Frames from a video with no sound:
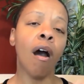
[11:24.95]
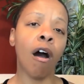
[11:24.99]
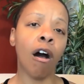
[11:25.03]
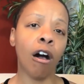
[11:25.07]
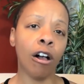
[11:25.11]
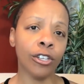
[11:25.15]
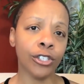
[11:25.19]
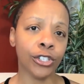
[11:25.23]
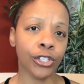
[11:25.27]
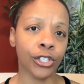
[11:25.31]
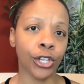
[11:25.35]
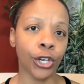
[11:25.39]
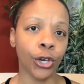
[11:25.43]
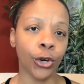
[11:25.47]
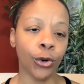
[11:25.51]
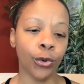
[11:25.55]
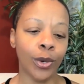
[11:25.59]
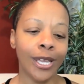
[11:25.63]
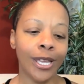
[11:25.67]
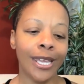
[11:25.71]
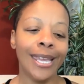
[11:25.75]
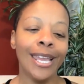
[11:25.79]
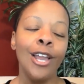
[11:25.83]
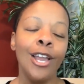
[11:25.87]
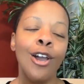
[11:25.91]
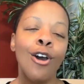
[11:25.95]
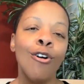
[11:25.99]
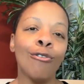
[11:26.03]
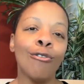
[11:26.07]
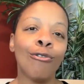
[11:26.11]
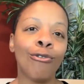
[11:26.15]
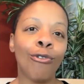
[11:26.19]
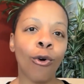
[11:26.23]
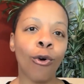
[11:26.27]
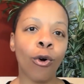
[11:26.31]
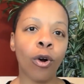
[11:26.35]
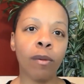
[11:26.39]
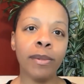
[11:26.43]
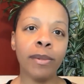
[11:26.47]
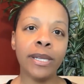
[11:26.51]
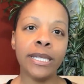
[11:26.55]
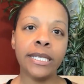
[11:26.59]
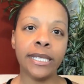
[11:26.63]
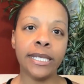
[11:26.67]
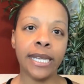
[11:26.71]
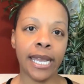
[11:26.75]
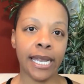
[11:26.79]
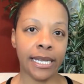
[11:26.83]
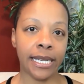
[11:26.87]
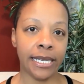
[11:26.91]
Also, form
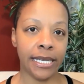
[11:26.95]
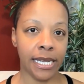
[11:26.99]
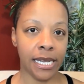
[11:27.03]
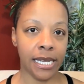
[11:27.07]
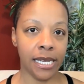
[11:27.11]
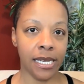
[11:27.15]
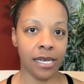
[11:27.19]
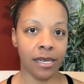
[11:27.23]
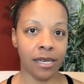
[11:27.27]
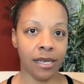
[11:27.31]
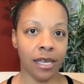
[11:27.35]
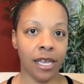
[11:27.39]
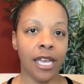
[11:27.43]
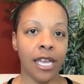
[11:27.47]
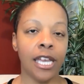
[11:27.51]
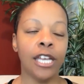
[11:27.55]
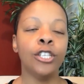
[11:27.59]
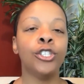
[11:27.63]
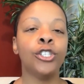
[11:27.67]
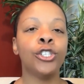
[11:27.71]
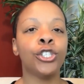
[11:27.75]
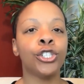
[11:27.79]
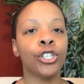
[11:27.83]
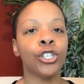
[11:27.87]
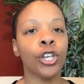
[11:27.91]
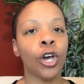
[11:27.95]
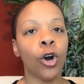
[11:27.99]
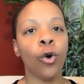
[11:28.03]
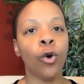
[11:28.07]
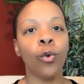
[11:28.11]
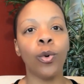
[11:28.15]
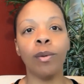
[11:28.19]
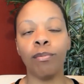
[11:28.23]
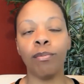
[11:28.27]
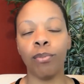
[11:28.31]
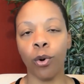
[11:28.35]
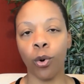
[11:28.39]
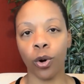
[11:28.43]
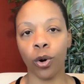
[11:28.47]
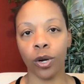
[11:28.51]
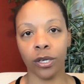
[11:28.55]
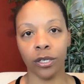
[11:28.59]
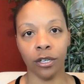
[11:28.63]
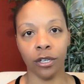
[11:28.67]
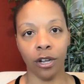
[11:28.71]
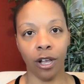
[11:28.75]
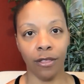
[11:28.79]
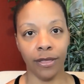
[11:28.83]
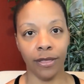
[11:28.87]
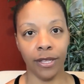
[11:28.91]
and technique, so
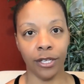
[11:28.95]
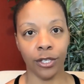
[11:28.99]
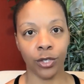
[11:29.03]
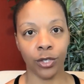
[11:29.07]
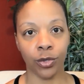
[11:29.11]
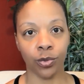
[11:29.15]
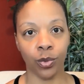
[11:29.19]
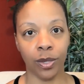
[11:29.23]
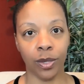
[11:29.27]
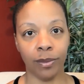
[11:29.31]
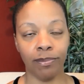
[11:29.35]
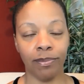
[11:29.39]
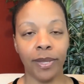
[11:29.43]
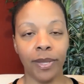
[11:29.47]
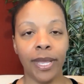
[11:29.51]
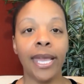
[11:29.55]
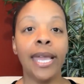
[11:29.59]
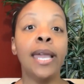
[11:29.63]
important on this one.